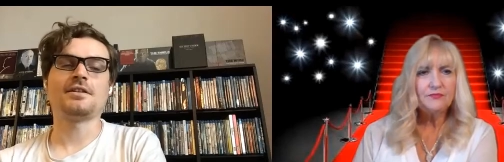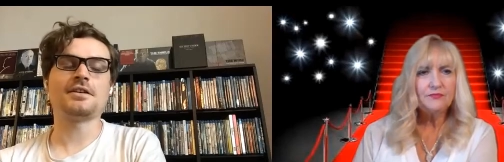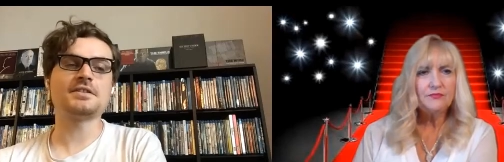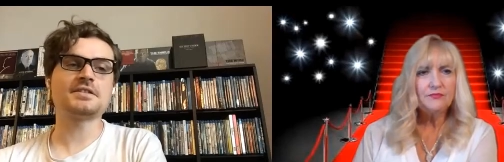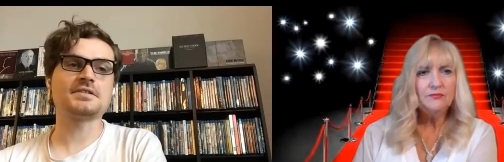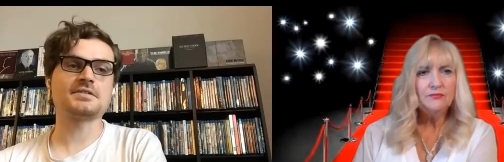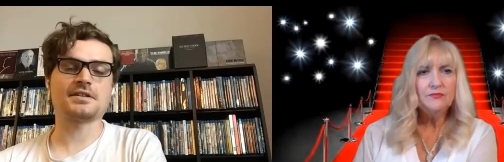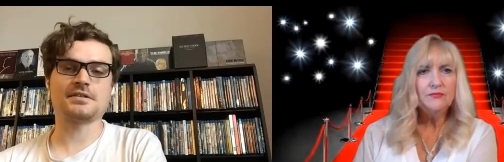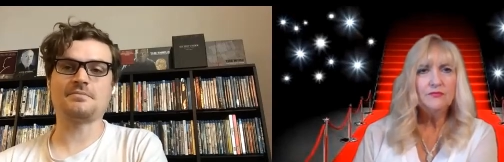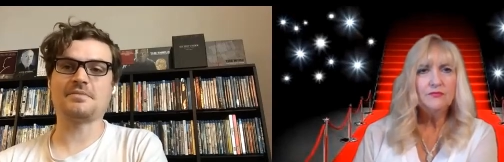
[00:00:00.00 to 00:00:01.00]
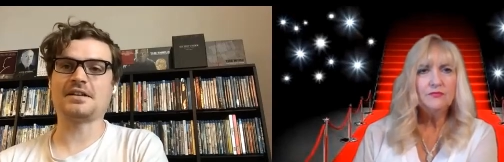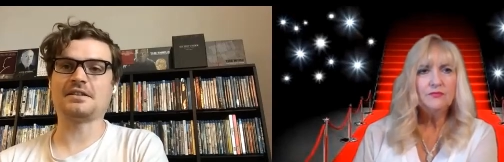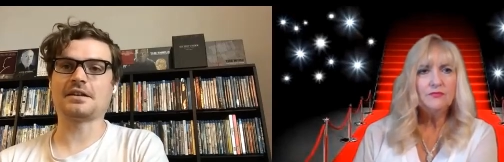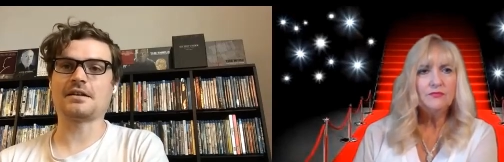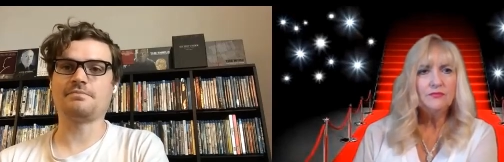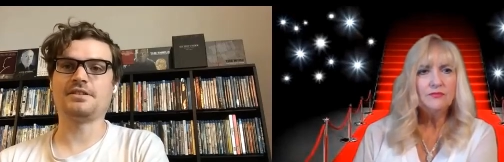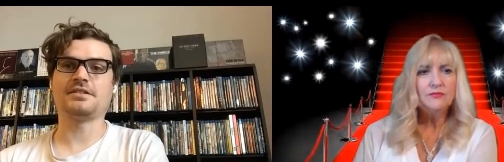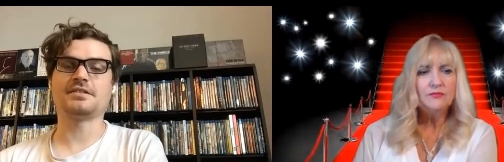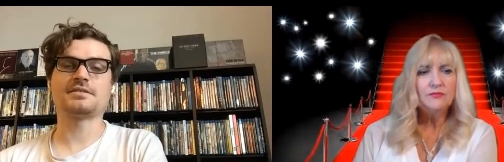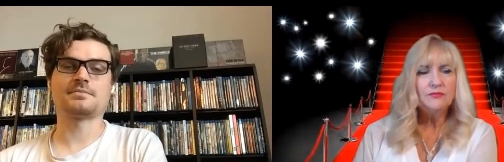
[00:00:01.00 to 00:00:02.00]
Speaker 1: and this is like keep in mind like I've
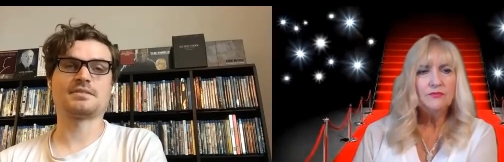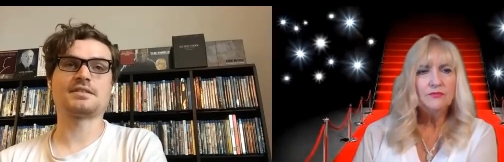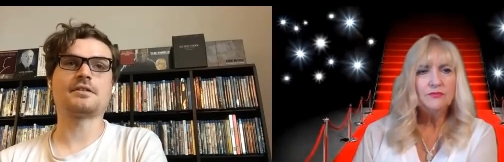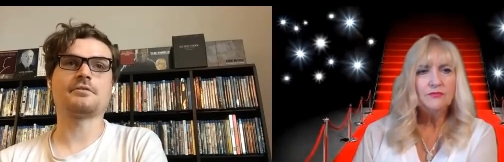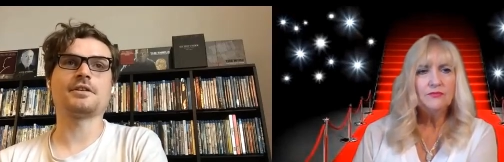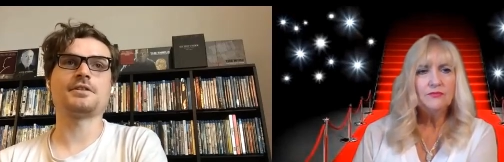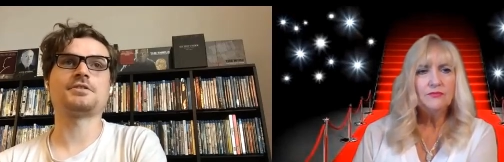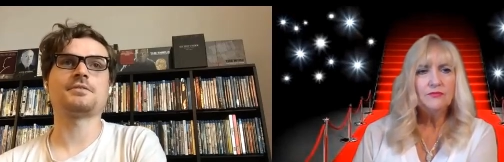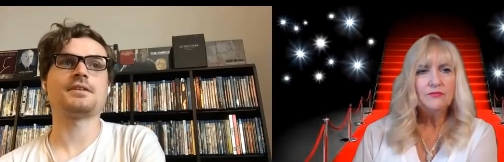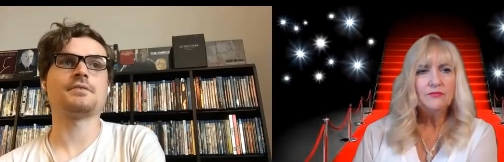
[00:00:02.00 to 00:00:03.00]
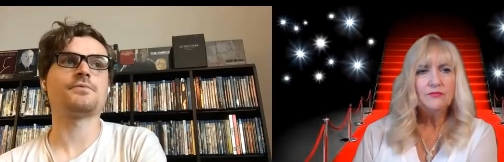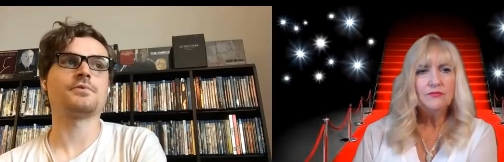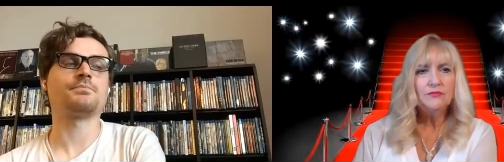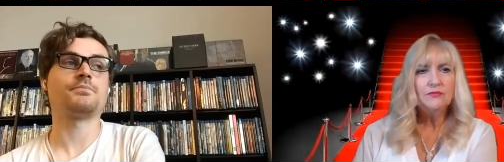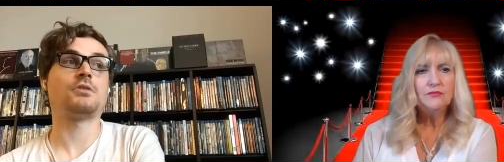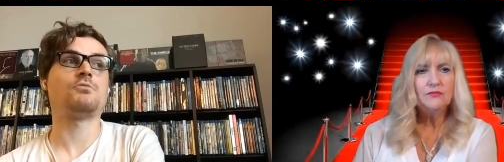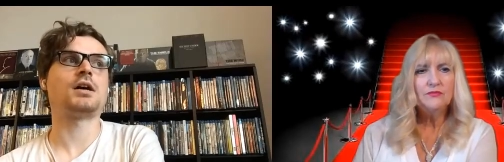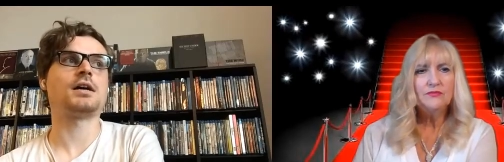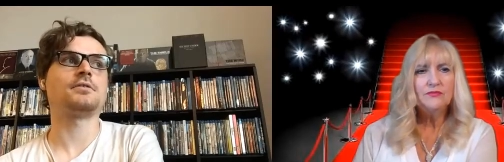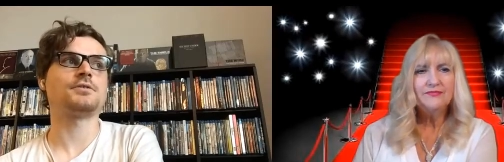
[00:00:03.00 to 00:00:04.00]
been in a steady relationship now for a
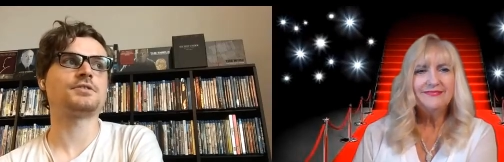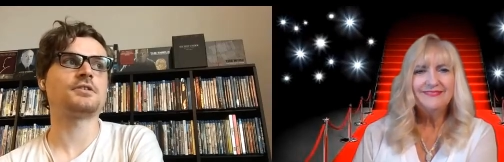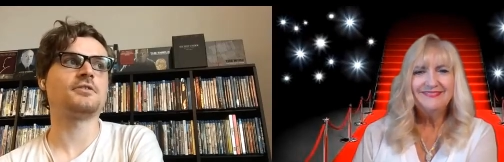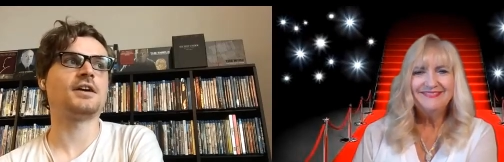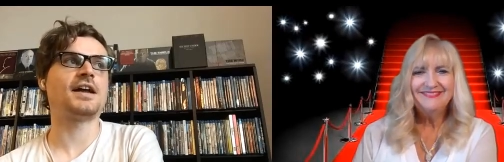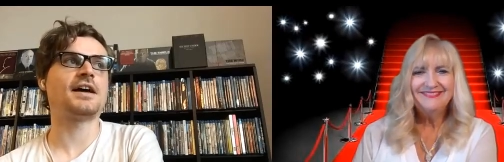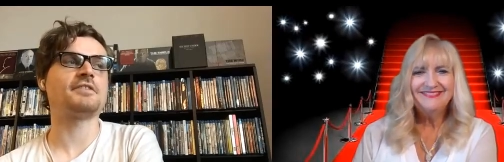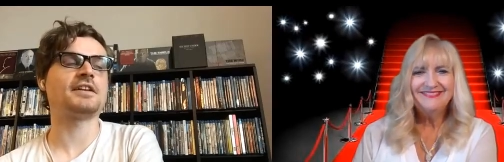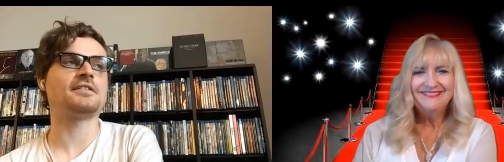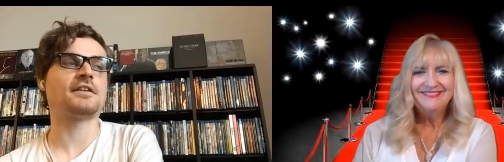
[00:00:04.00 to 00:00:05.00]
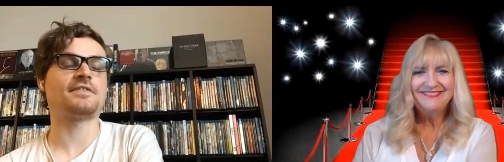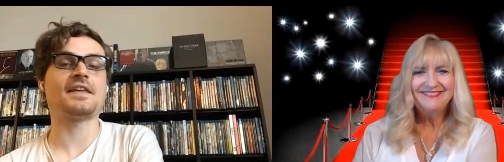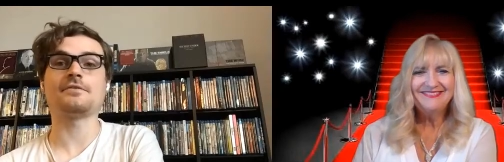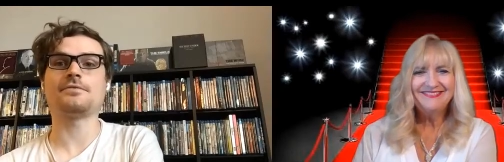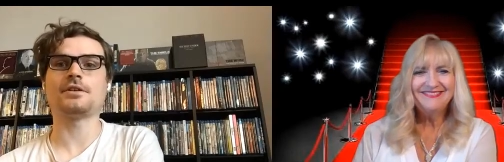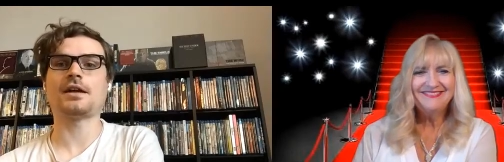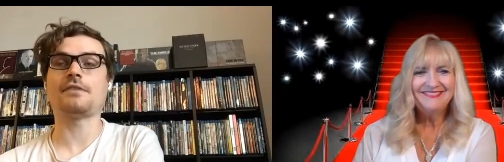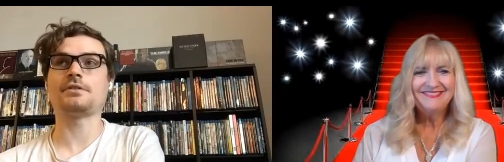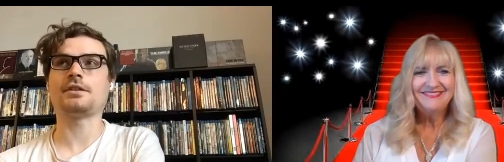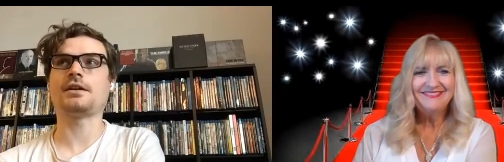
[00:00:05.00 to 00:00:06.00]
while, so I haven't. I thankfully
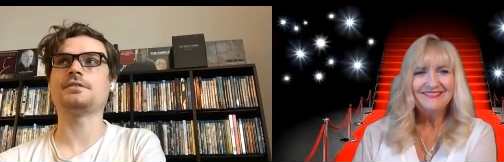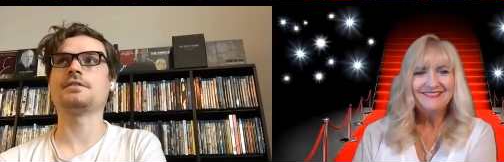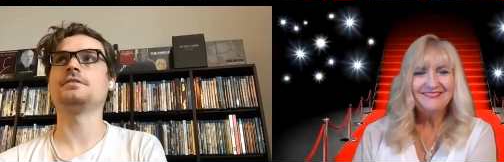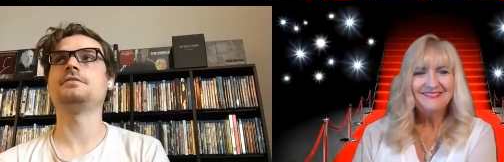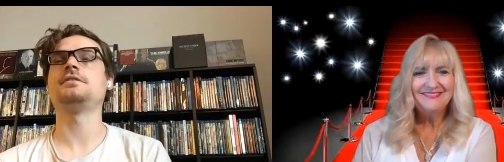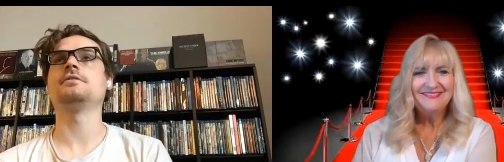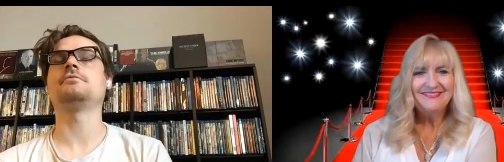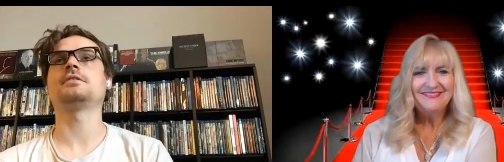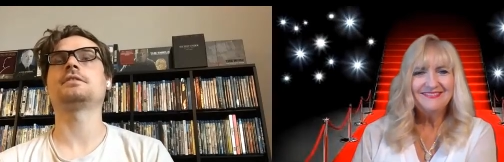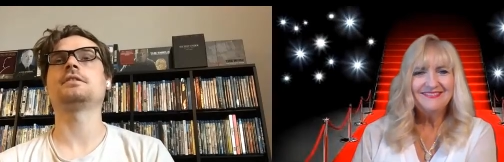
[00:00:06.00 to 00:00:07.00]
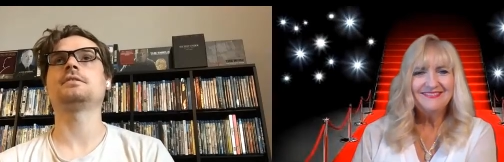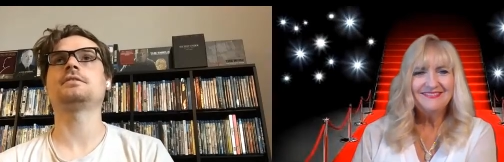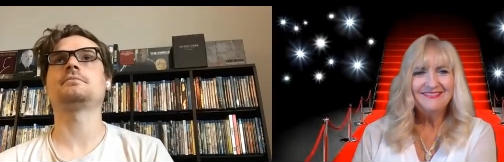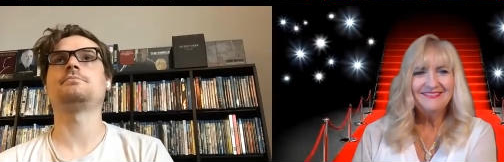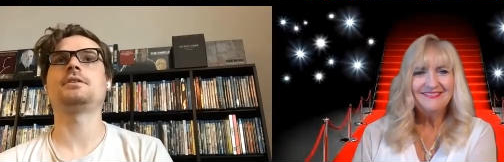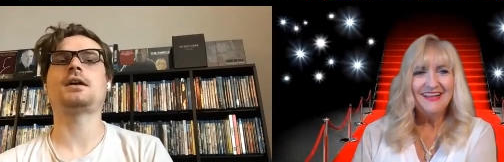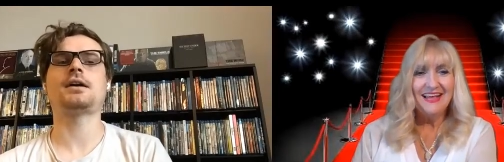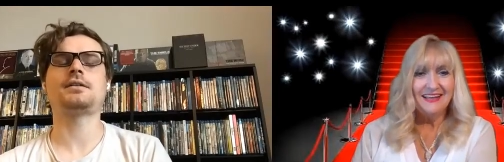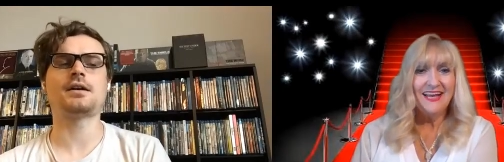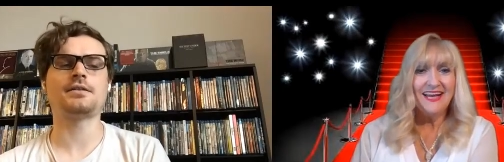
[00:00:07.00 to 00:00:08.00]
haven't had to deal with this, but
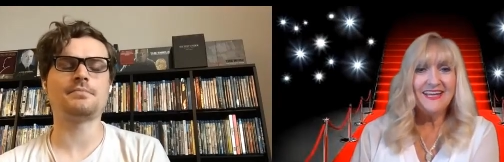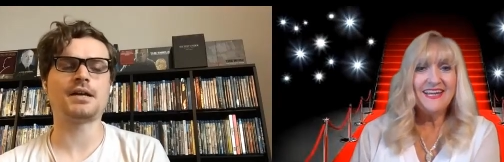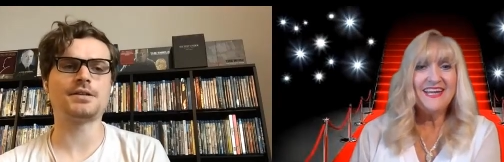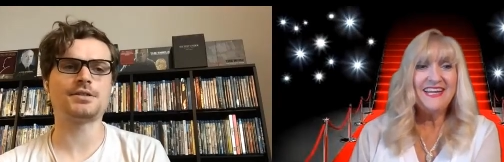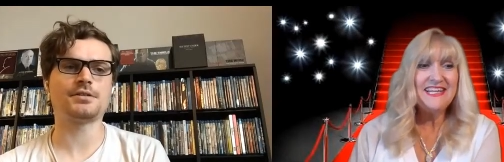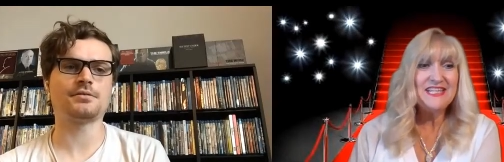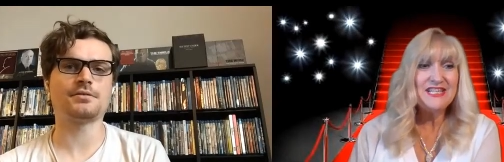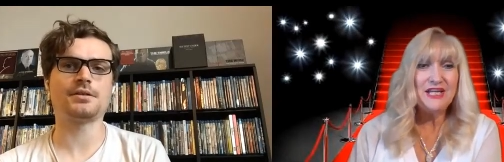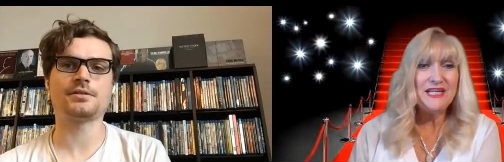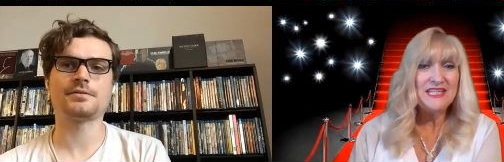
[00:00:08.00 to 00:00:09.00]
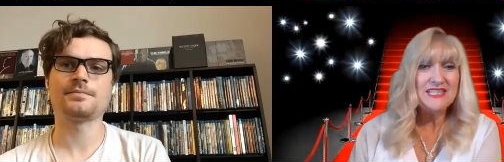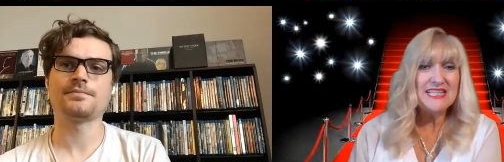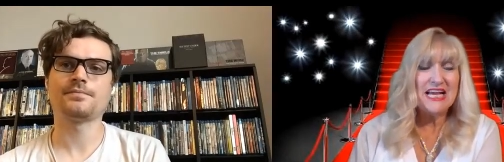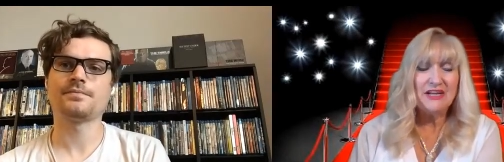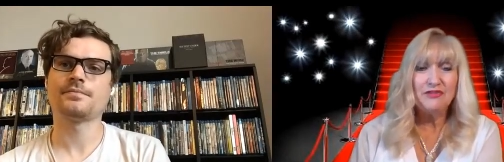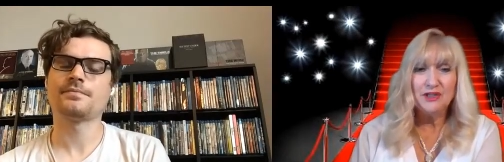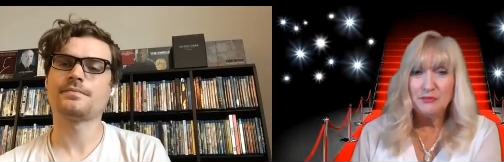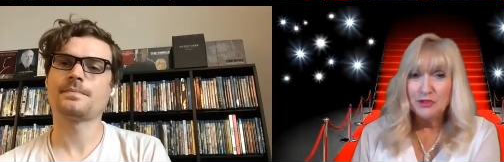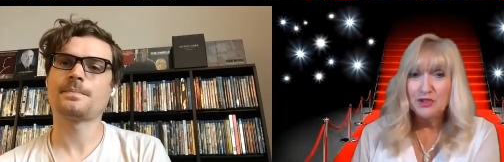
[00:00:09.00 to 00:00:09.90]
I I'd yeah, imagine it is. It
Speaker 2: is thankfully